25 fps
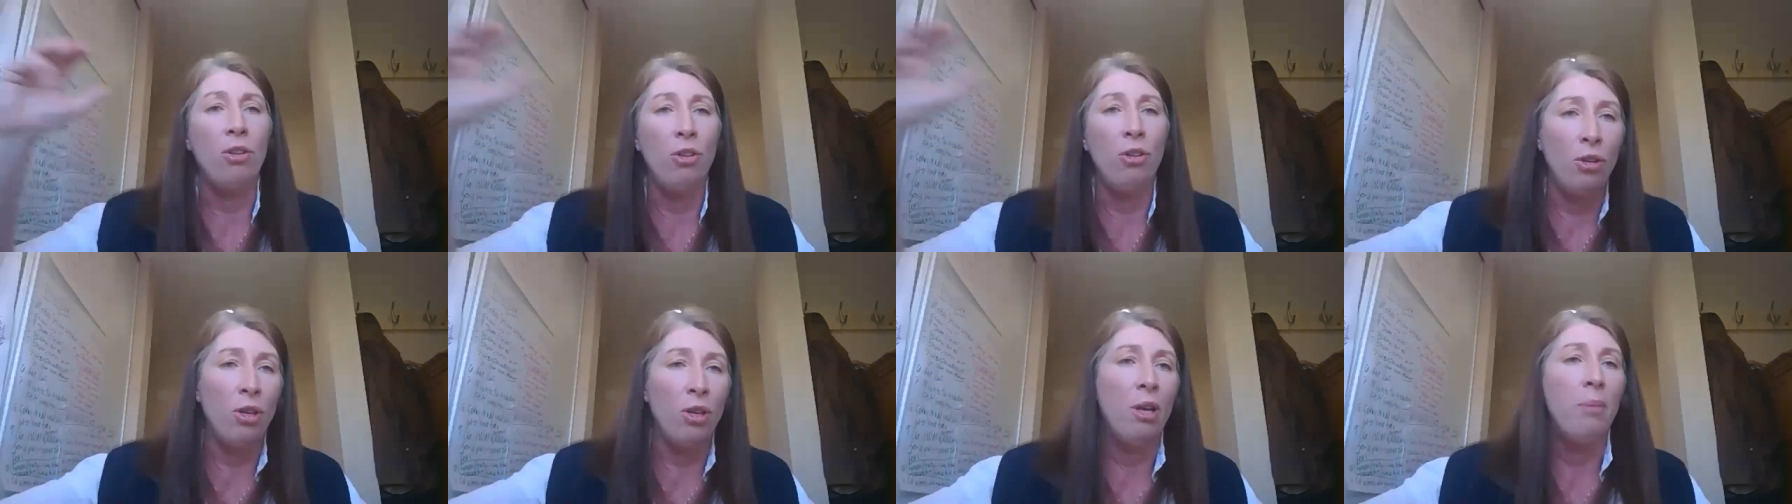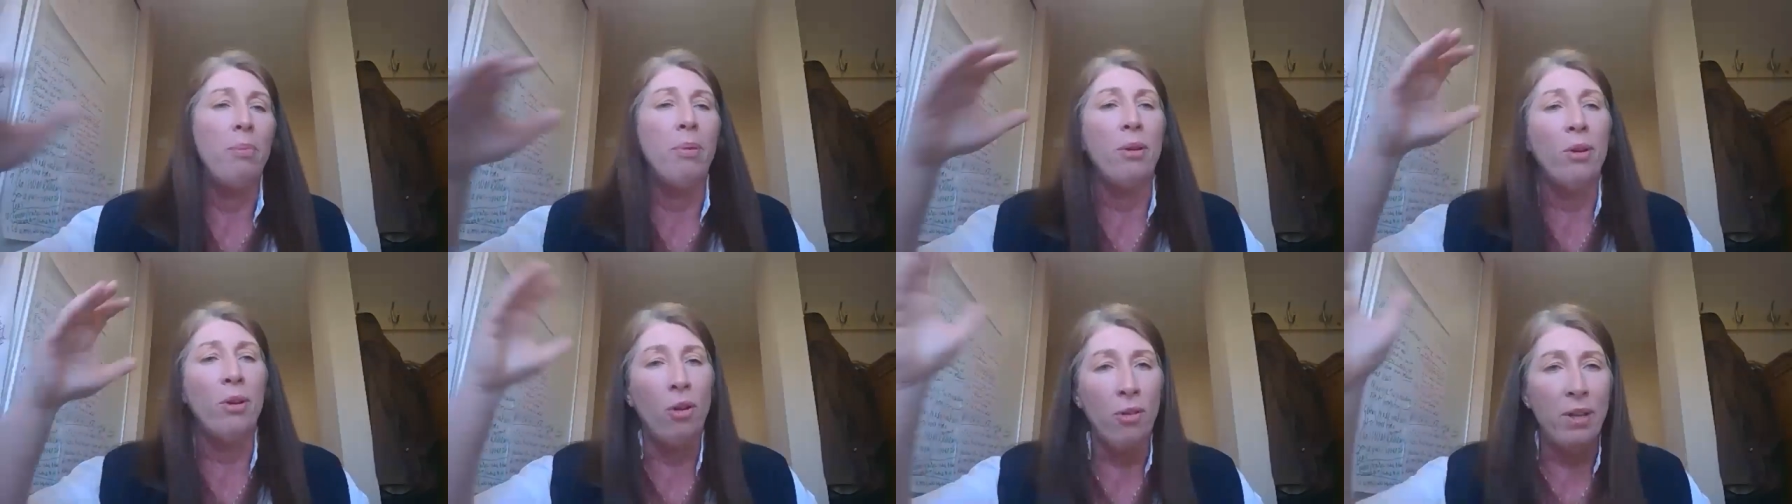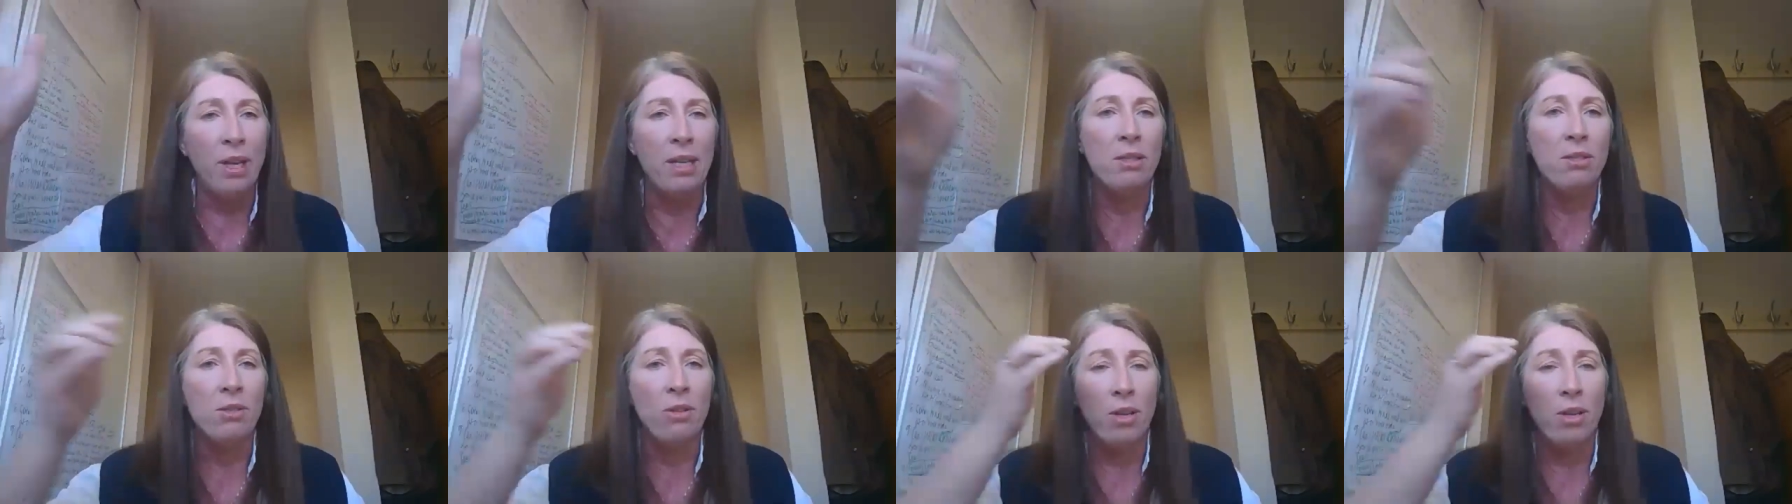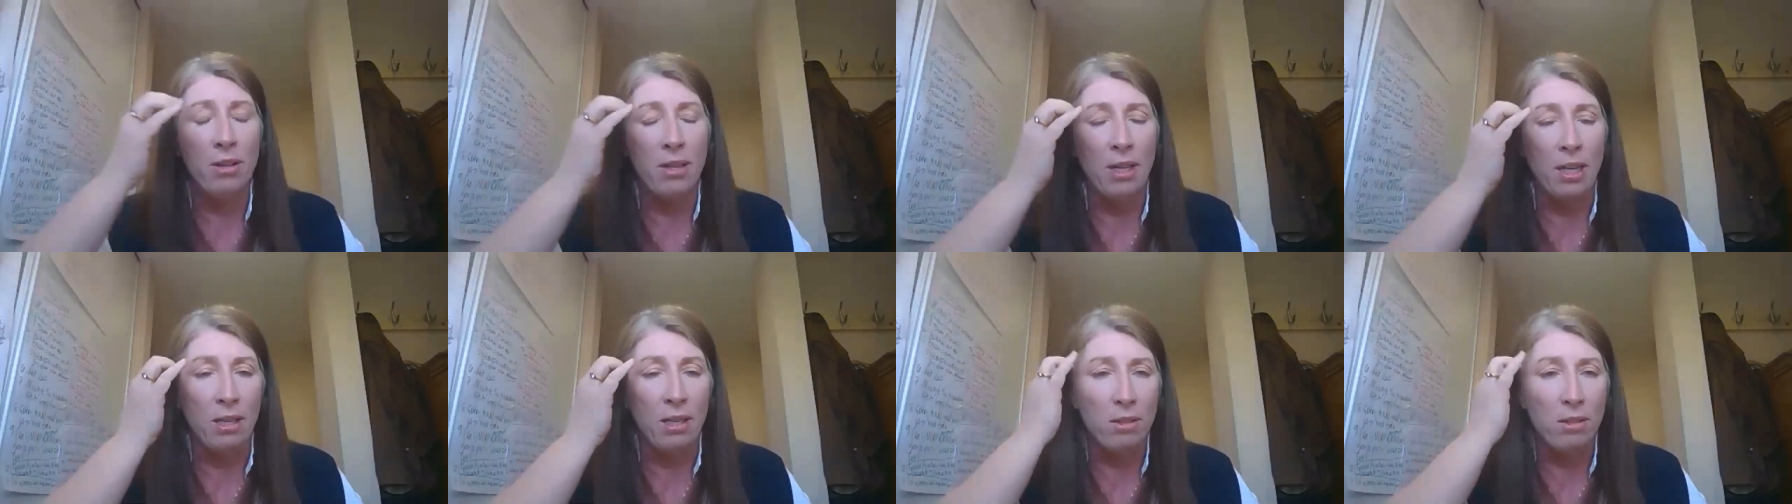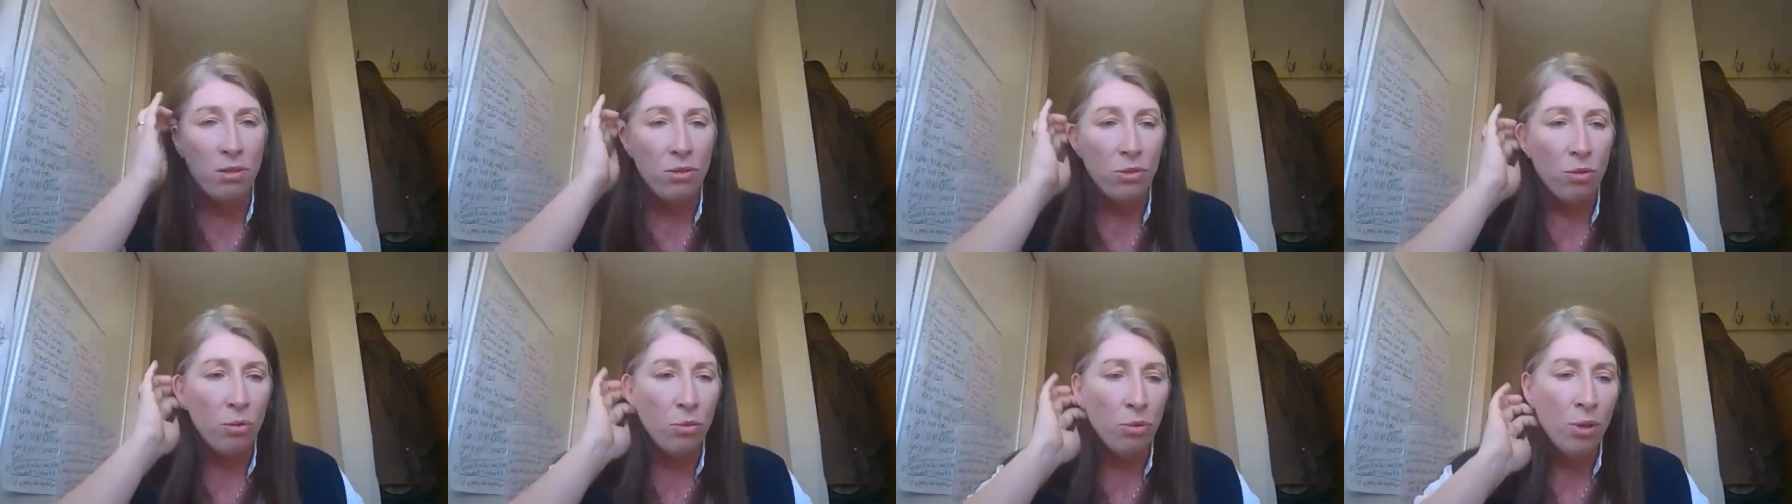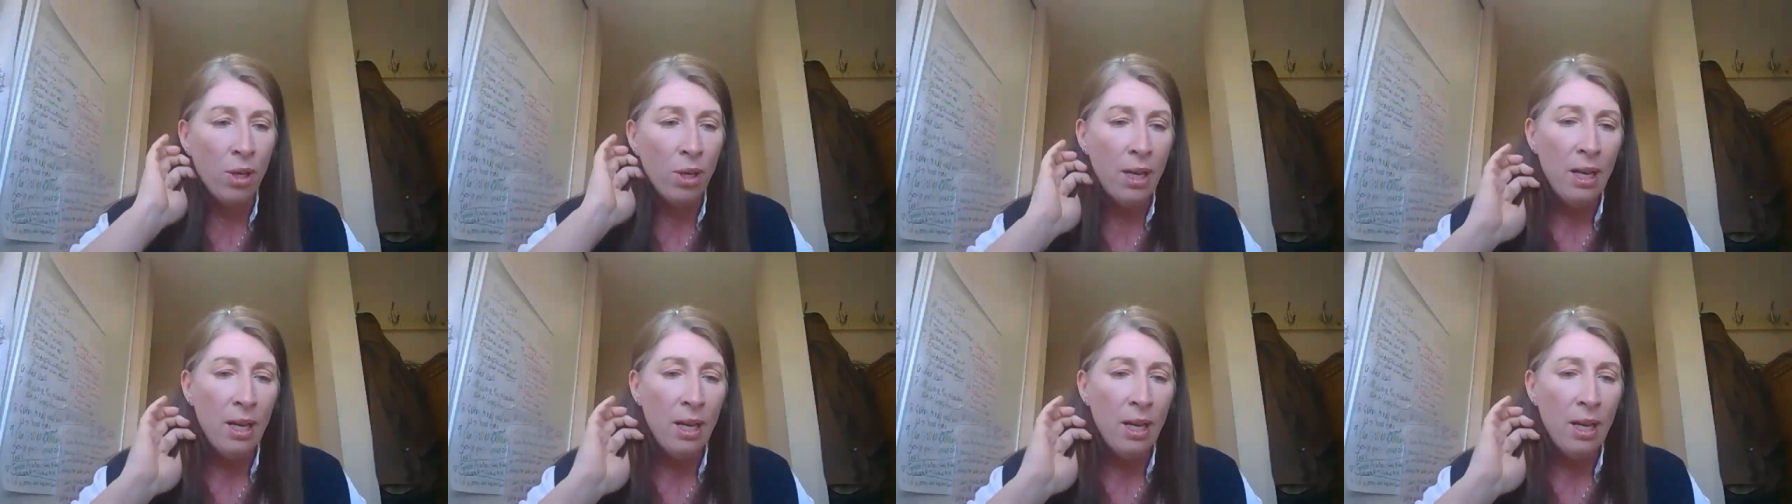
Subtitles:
Europe and all that sort of thing. So